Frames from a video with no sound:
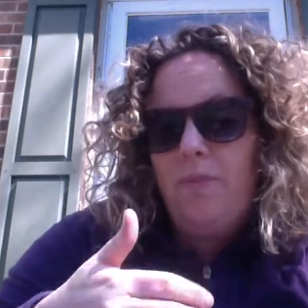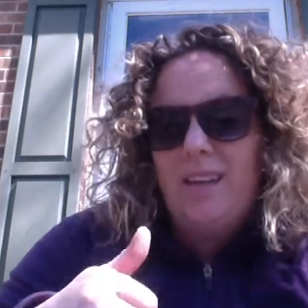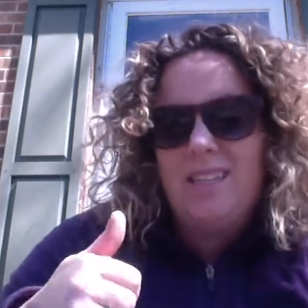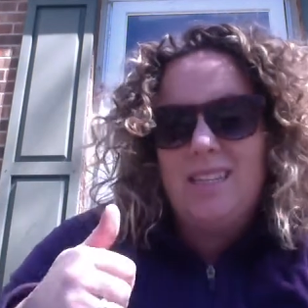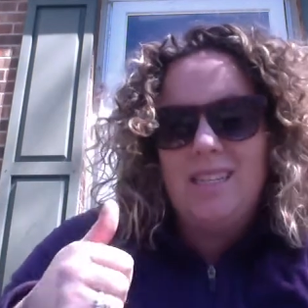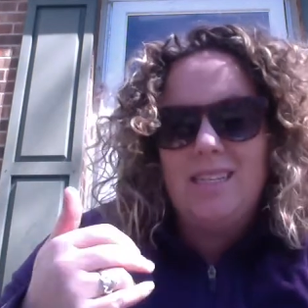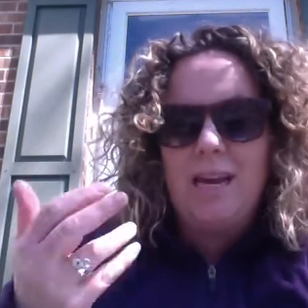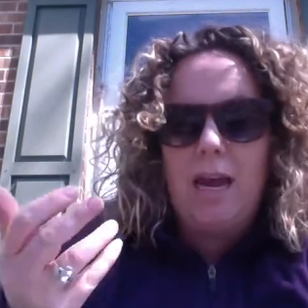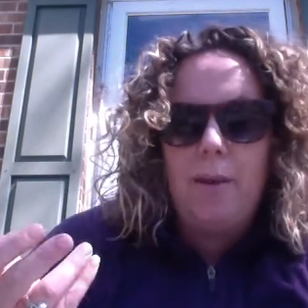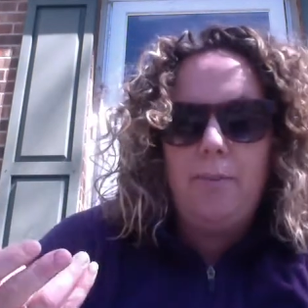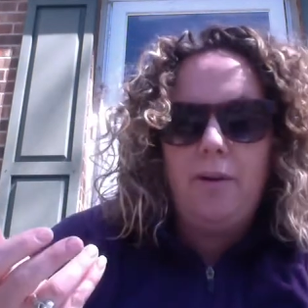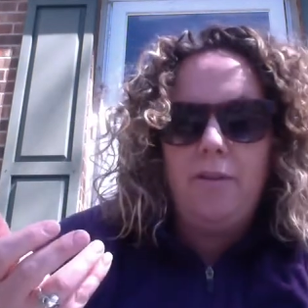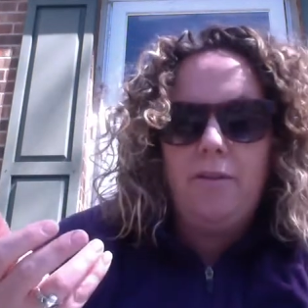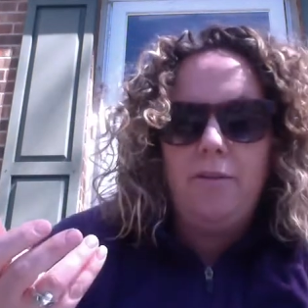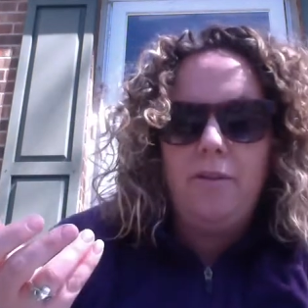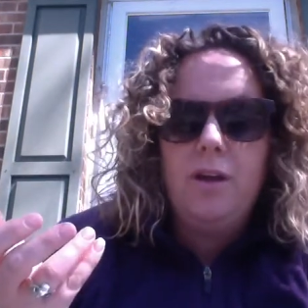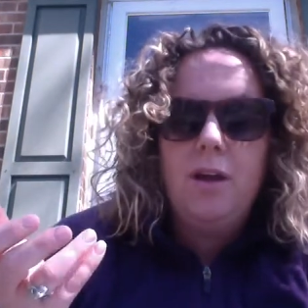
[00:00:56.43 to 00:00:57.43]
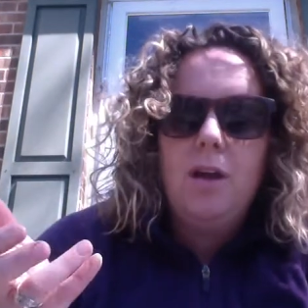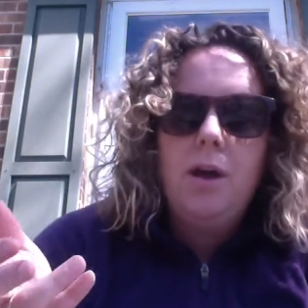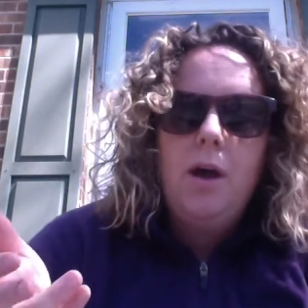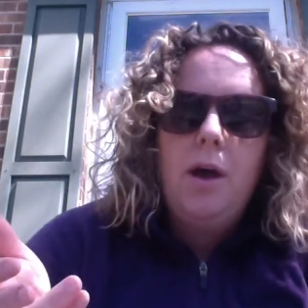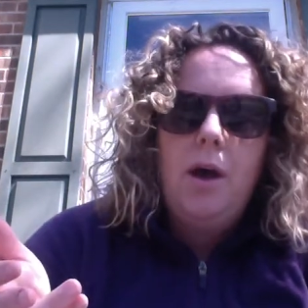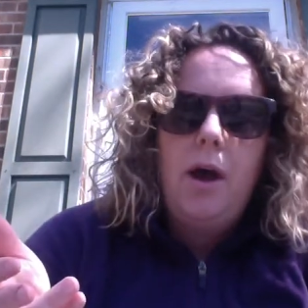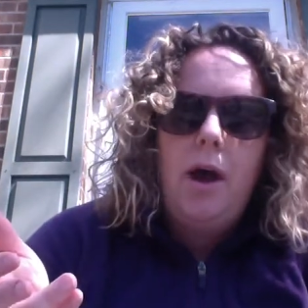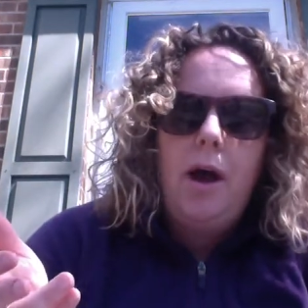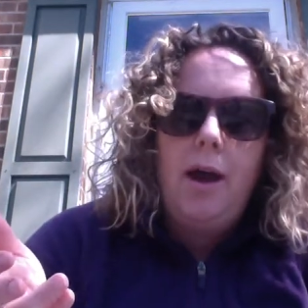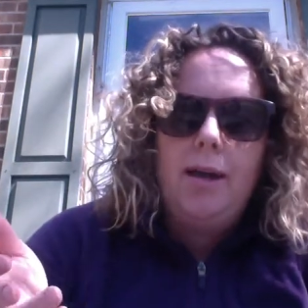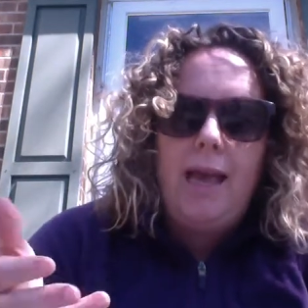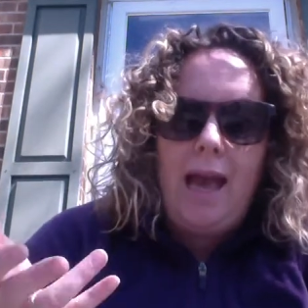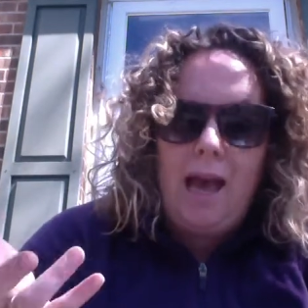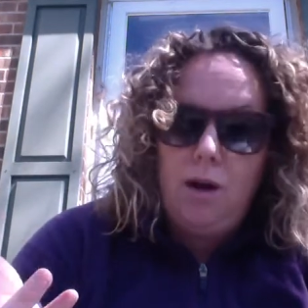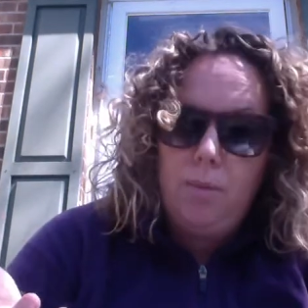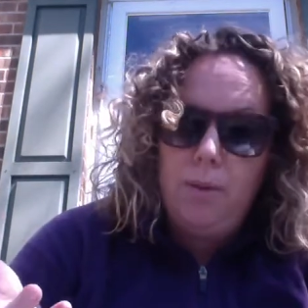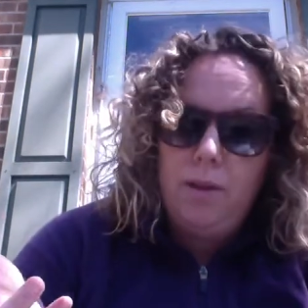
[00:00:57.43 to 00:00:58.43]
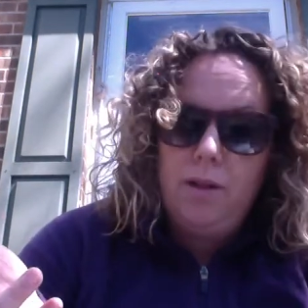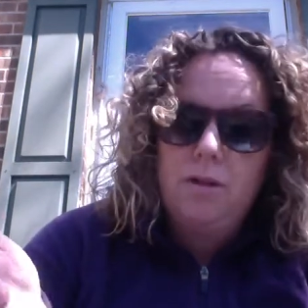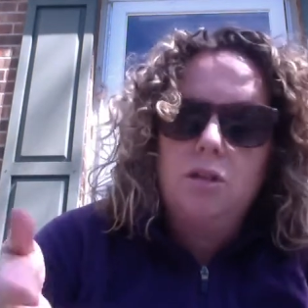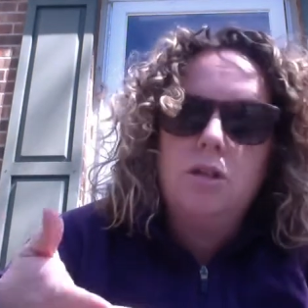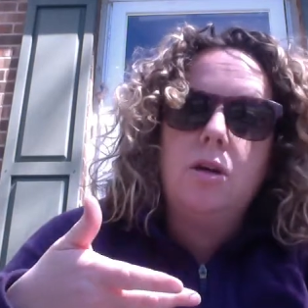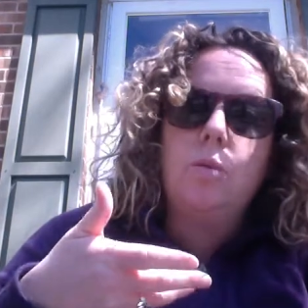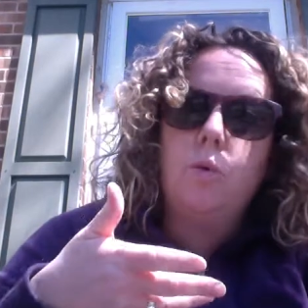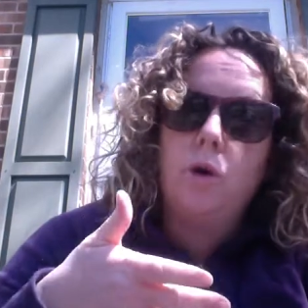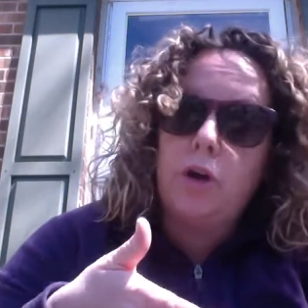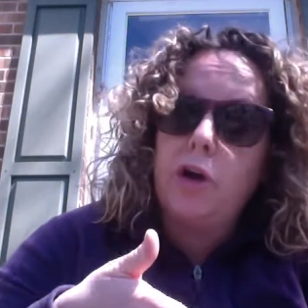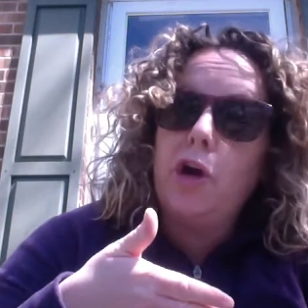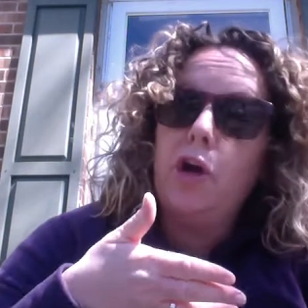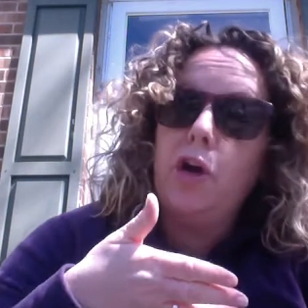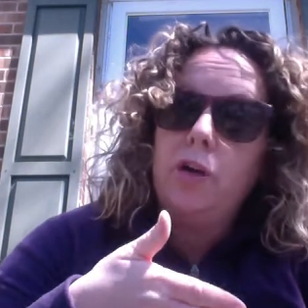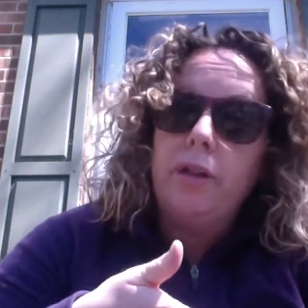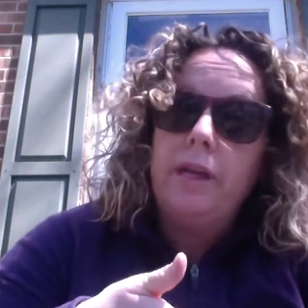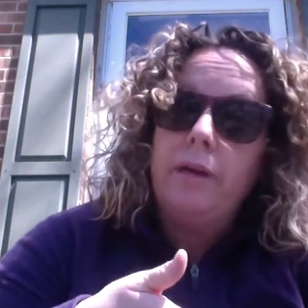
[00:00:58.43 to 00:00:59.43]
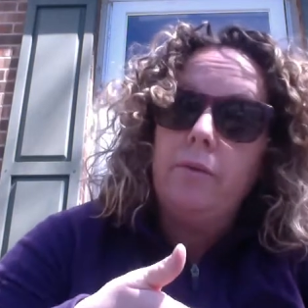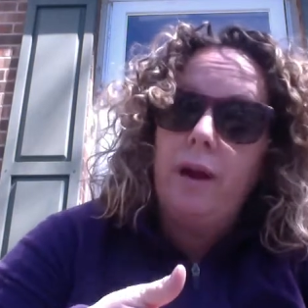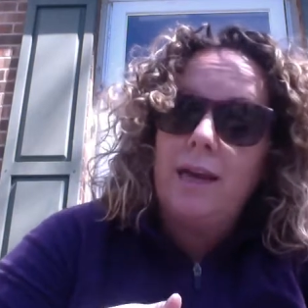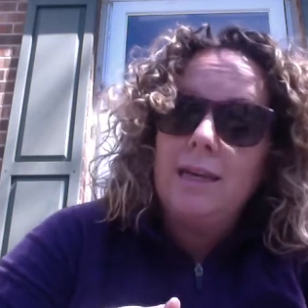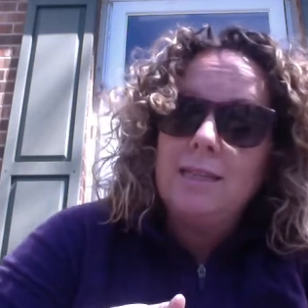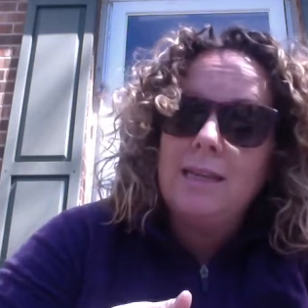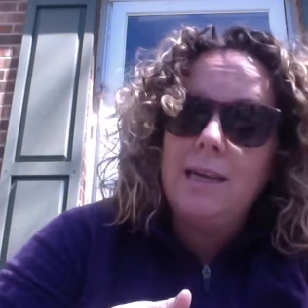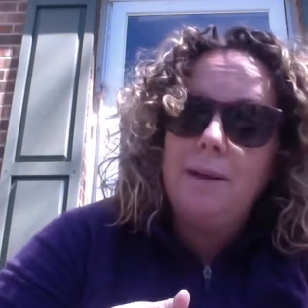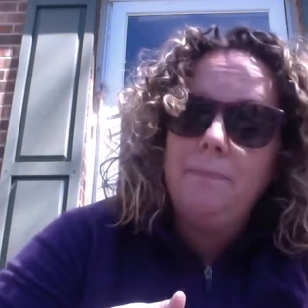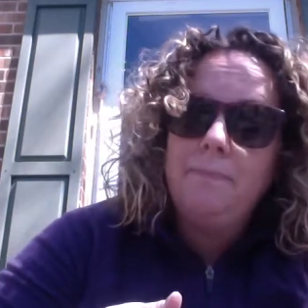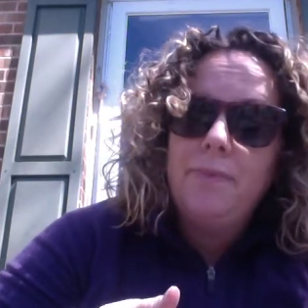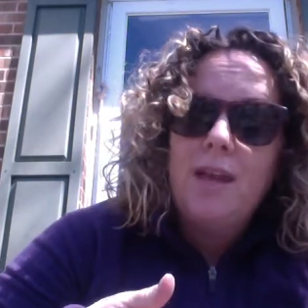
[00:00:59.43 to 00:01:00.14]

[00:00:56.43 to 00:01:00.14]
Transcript: It's the type of uh, caterpillars that we're currently raising.